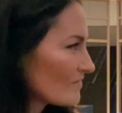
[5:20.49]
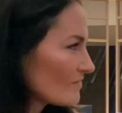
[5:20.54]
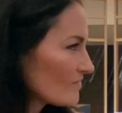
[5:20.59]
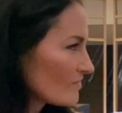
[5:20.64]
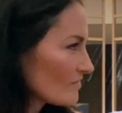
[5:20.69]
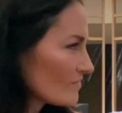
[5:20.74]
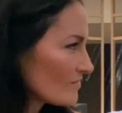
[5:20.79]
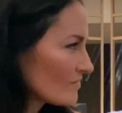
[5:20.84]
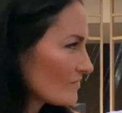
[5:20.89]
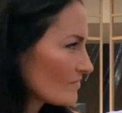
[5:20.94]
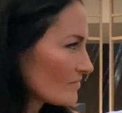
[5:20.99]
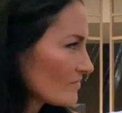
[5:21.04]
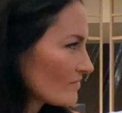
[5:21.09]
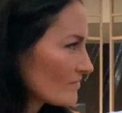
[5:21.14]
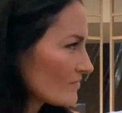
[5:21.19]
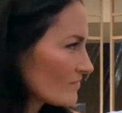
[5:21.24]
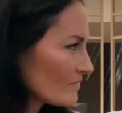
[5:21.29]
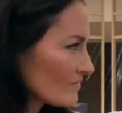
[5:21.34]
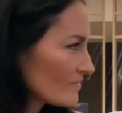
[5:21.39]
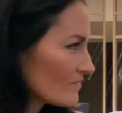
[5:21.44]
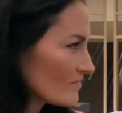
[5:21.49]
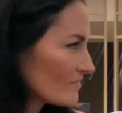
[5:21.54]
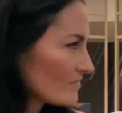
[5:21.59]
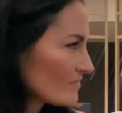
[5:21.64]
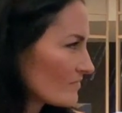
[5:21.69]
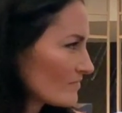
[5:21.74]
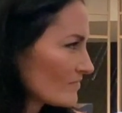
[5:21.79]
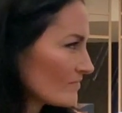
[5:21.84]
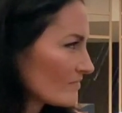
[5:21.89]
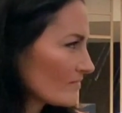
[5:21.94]

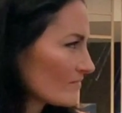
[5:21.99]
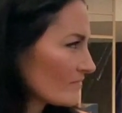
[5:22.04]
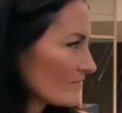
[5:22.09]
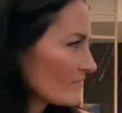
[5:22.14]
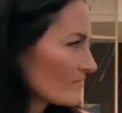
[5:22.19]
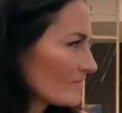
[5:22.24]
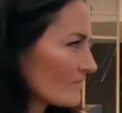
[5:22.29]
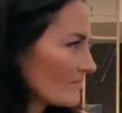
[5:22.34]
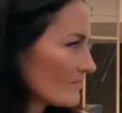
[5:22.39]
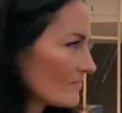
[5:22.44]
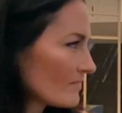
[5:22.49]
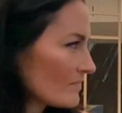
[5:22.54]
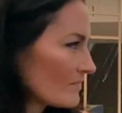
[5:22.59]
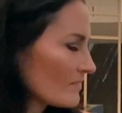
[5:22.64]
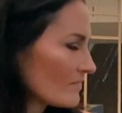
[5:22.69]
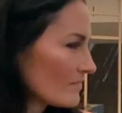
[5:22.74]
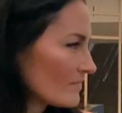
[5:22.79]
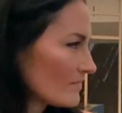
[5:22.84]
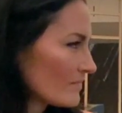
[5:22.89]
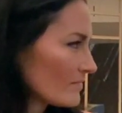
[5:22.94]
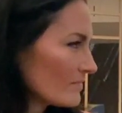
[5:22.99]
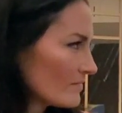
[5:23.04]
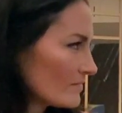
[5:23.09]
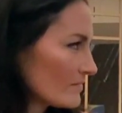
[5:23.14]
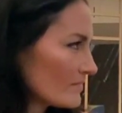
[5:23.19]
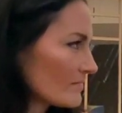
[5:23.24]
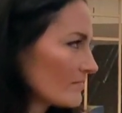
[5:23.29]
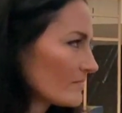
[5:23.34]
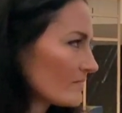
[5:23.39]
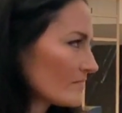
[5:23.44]

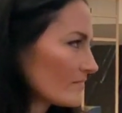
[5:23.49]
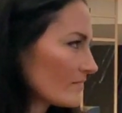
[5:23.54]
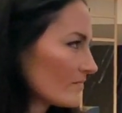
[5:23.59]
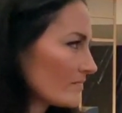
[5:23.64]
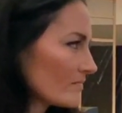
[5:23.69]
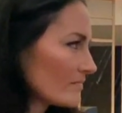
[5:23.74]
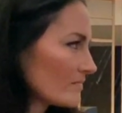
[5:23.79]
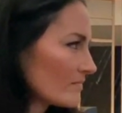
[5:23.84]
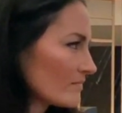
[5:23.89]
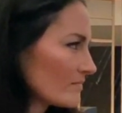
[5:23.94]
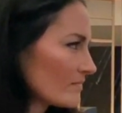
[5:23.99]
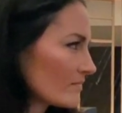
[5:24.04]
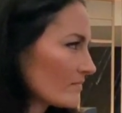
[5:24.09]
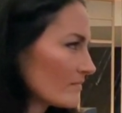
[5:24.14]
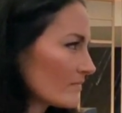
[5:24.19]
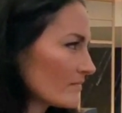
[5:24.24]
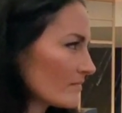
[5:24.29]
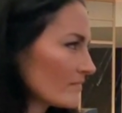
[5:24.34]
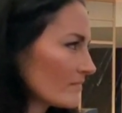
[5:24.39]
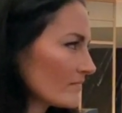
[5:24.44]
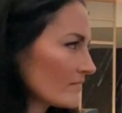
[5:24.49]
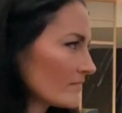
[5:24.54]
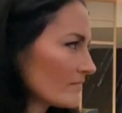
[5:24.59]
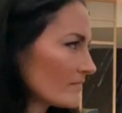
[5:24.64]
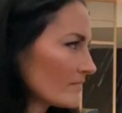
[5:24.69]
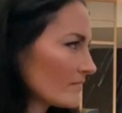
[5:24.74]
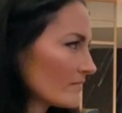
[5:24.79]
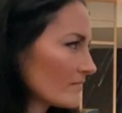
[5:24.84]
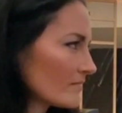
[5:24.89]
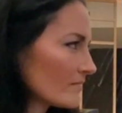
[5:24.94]

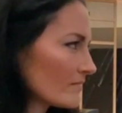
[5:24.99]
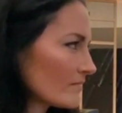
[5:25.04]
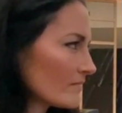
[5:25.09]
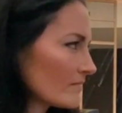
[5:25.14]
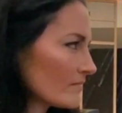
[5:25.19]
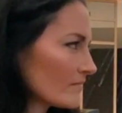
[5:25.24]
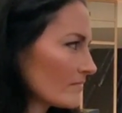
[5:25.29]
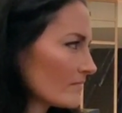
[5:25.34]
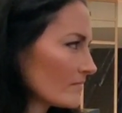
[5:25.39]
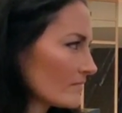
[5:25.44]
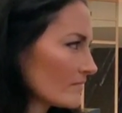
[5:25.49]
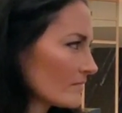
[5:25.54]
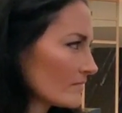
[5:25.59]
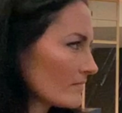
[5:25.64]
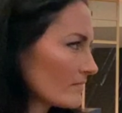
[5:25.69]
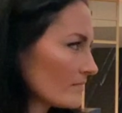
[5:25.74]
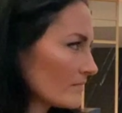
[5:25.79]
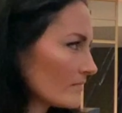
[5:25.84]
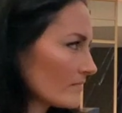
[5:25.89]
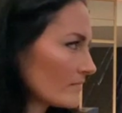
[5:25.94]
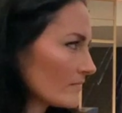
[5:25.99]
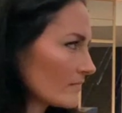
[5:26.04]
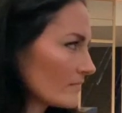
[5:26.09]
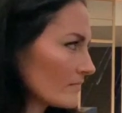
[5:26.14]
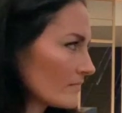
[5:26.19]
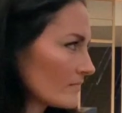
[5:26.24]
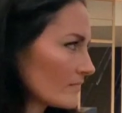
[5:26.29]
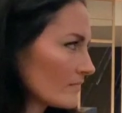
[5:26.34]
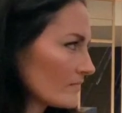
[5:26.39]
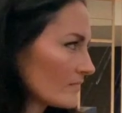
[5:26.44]

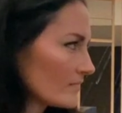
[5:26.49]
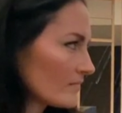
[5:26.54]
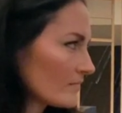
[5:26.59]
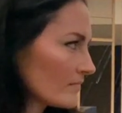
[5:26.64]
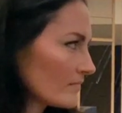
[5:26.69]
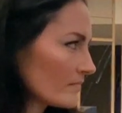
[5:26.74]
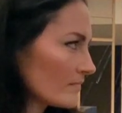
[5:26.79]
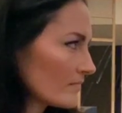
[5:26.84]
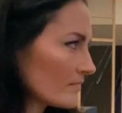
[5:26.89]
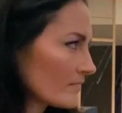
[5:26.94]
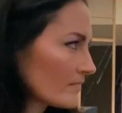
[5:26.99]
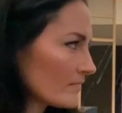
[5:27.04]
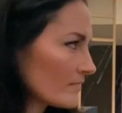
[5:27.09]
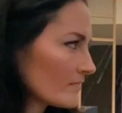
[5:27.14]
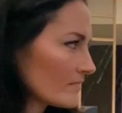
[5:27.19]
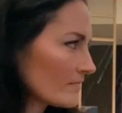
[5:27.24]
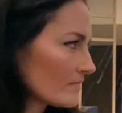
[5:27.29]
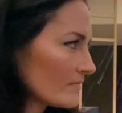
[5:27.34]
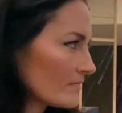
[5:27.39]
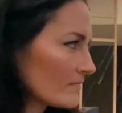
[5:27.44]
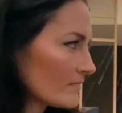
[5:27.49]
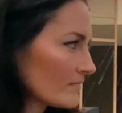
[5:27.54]
(not speaking)